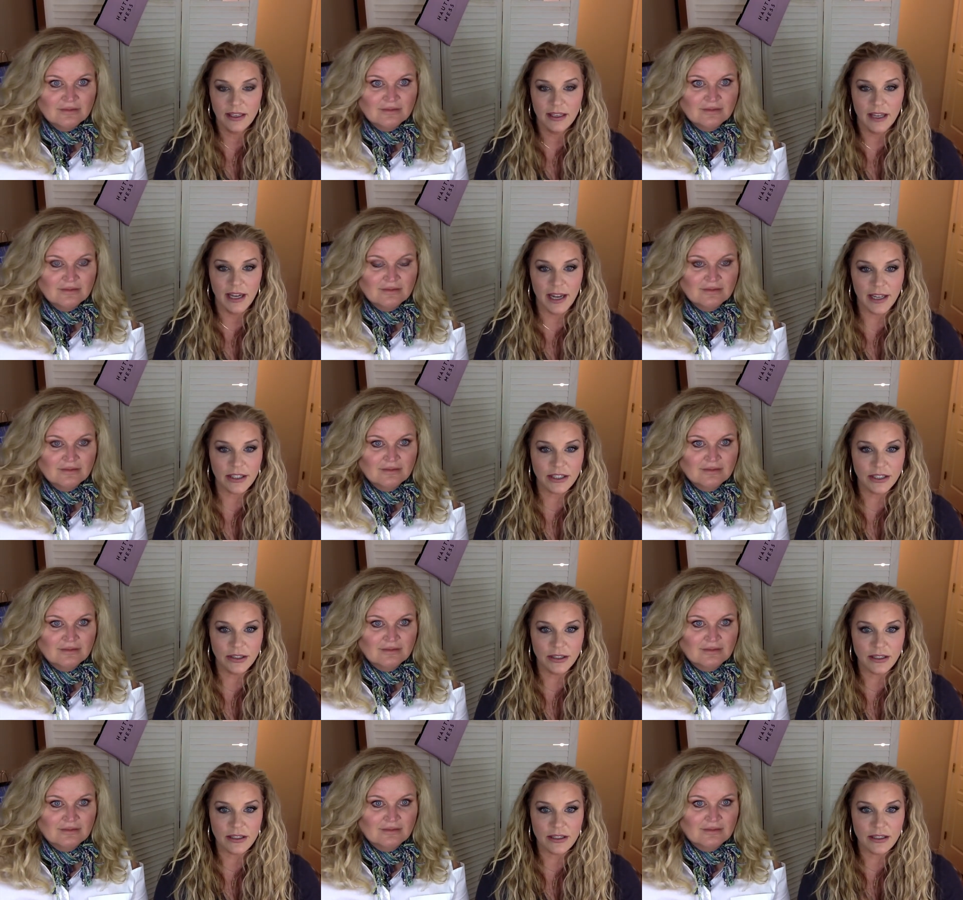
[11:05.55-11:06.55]
Speaker 1: and actually you
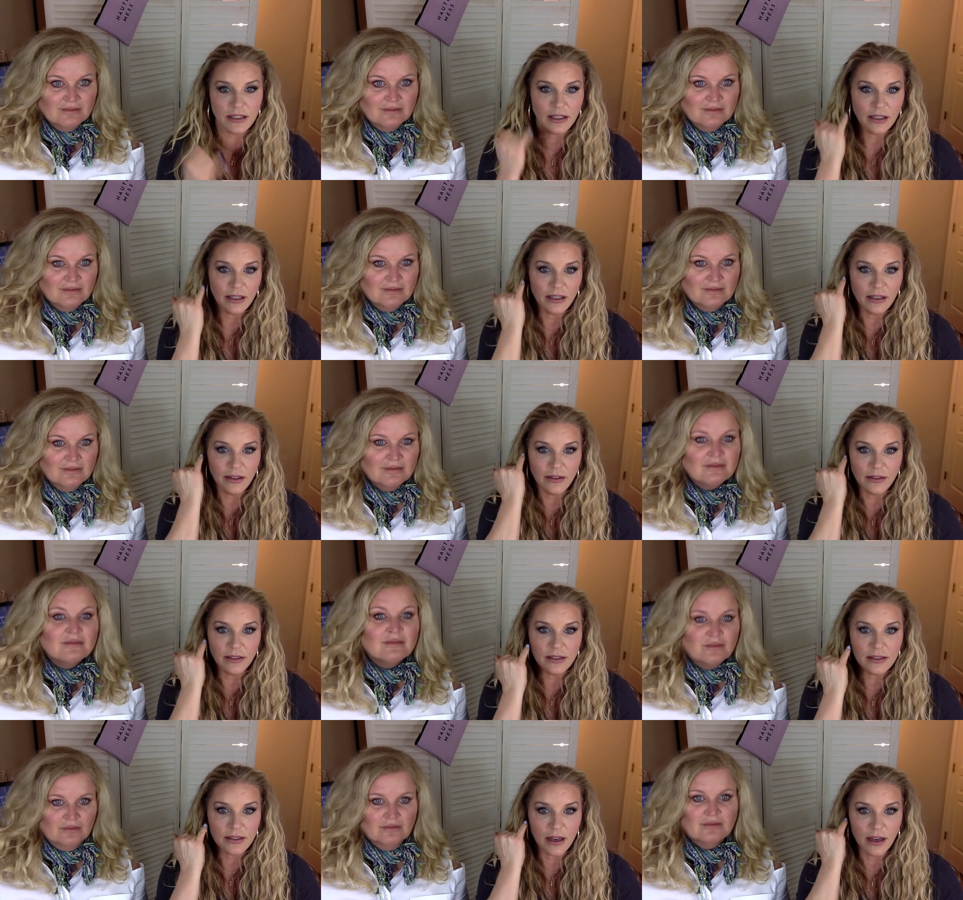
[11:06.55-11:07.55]
can see on
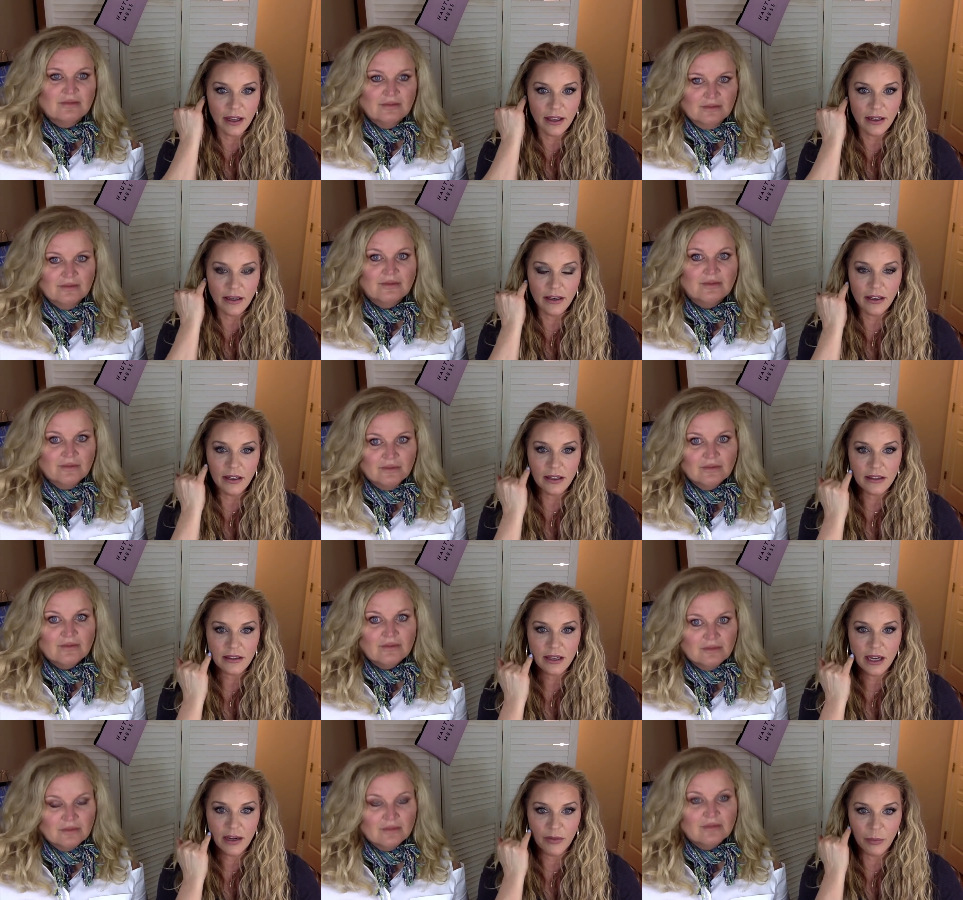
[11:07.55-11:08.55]
this side, it's
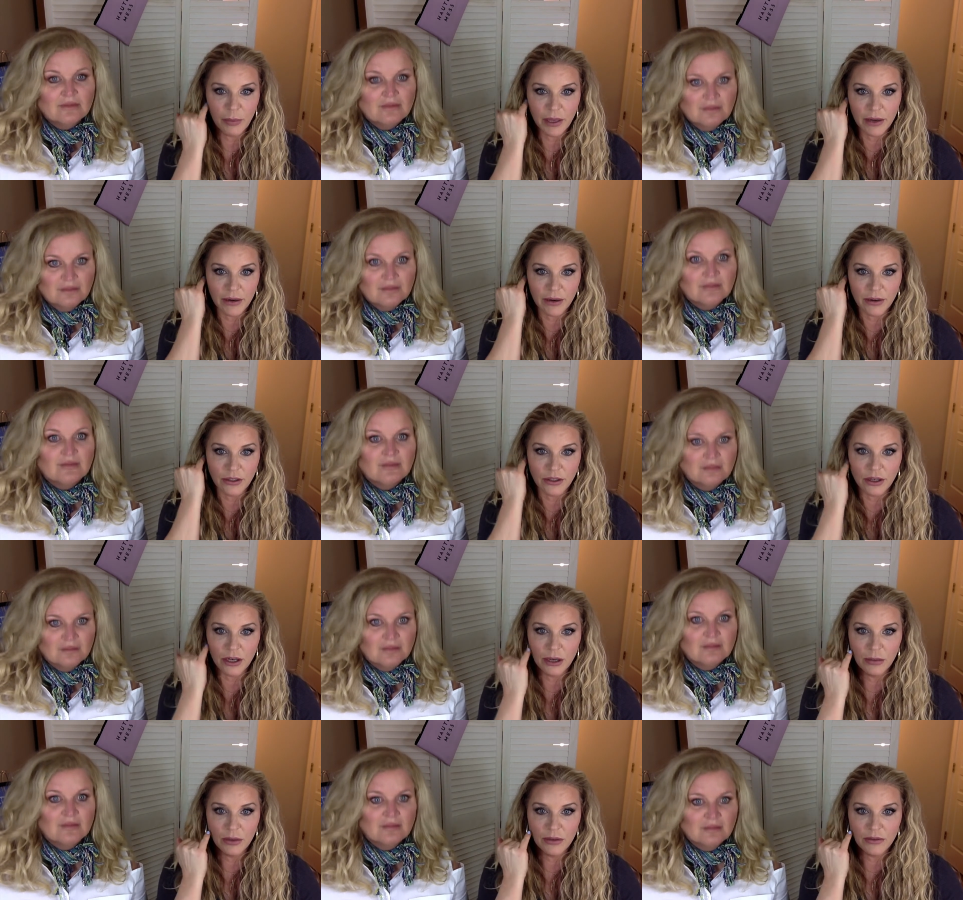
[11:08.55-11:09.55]
kind of a better
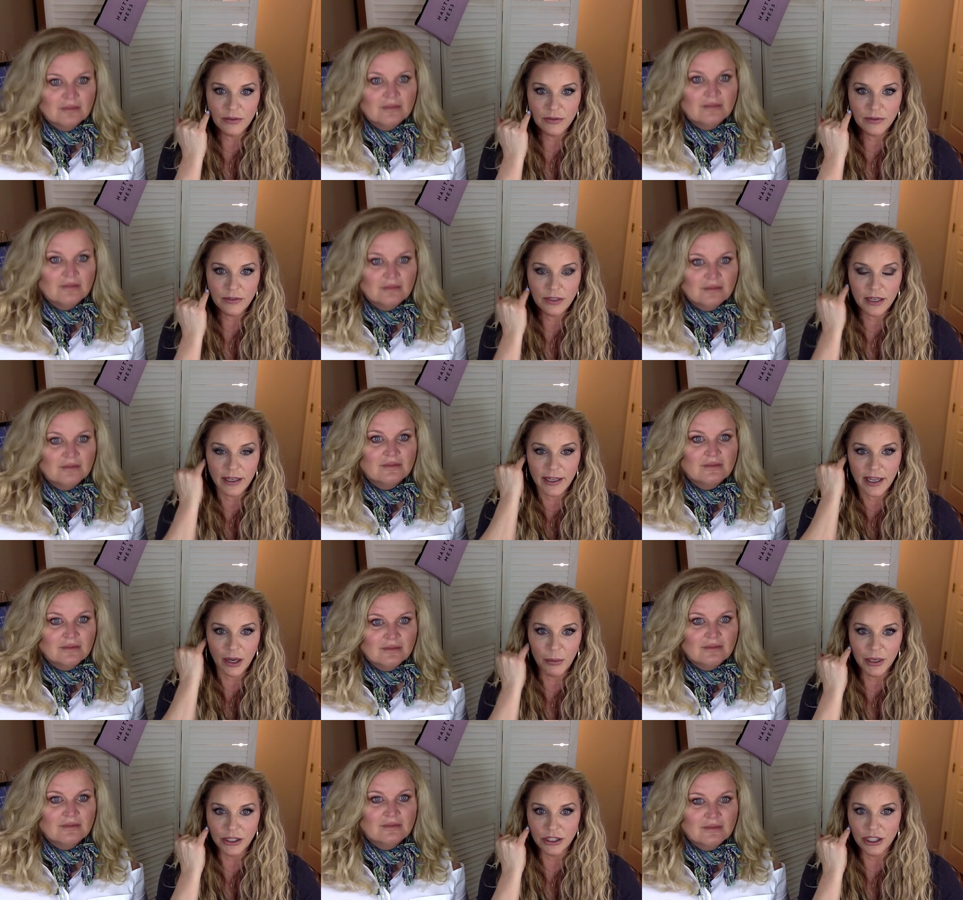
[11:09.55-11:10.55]
job of cutting
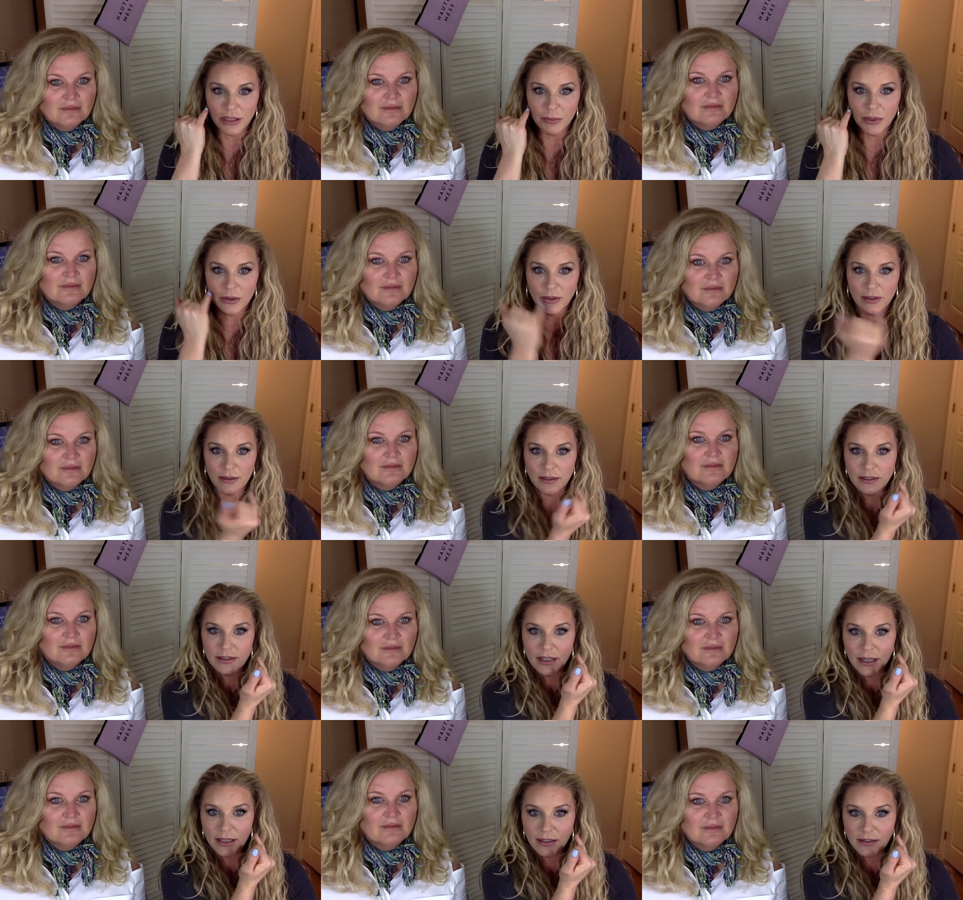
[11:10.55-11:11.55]
out my cheekbone, and this
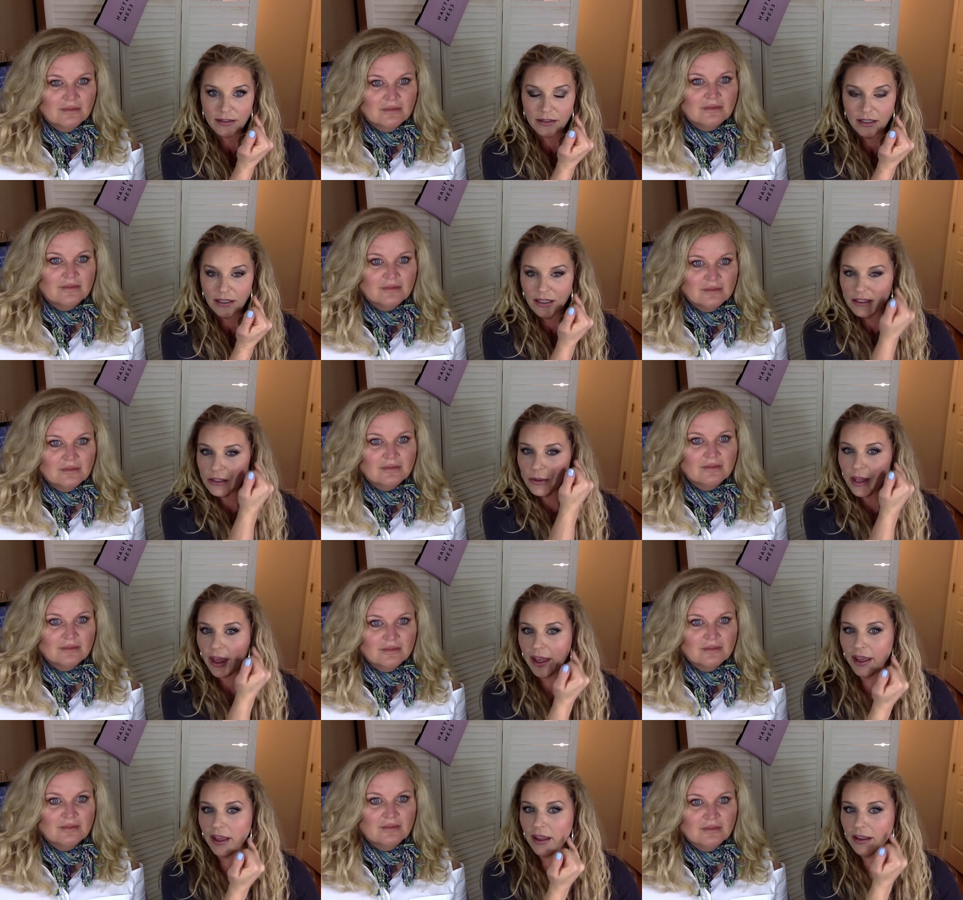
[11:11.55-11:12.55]
side is it's
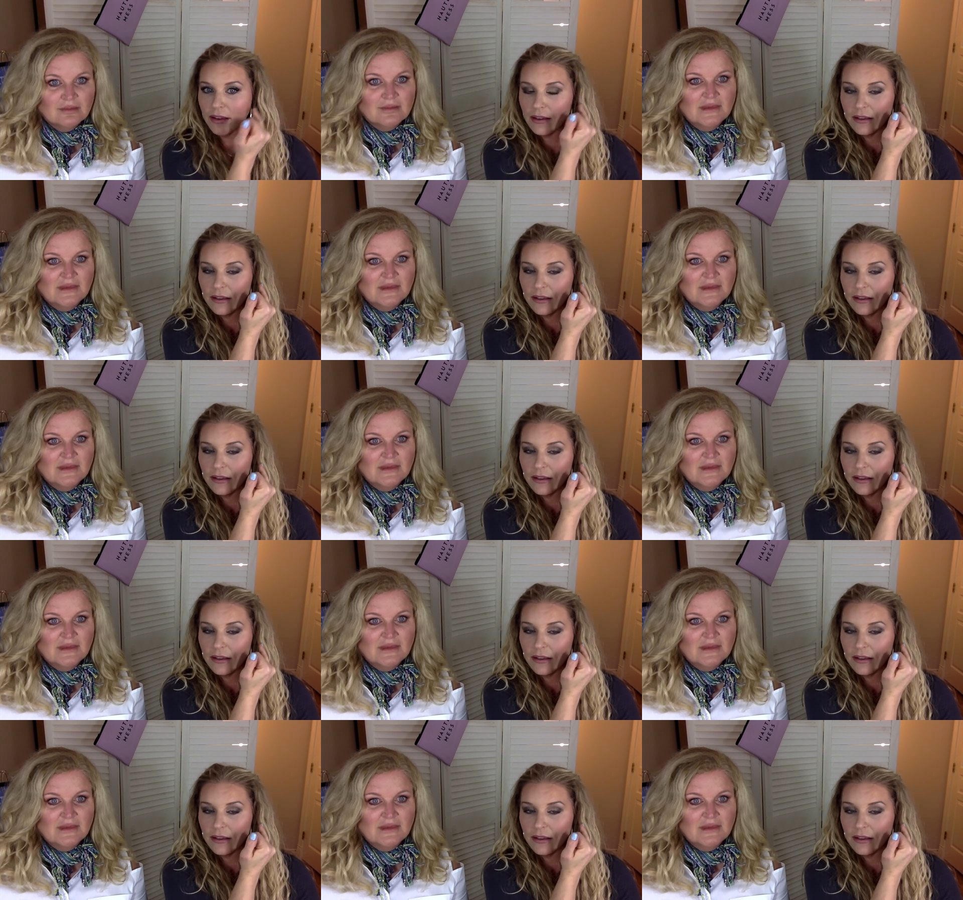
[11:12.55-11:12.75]
okay.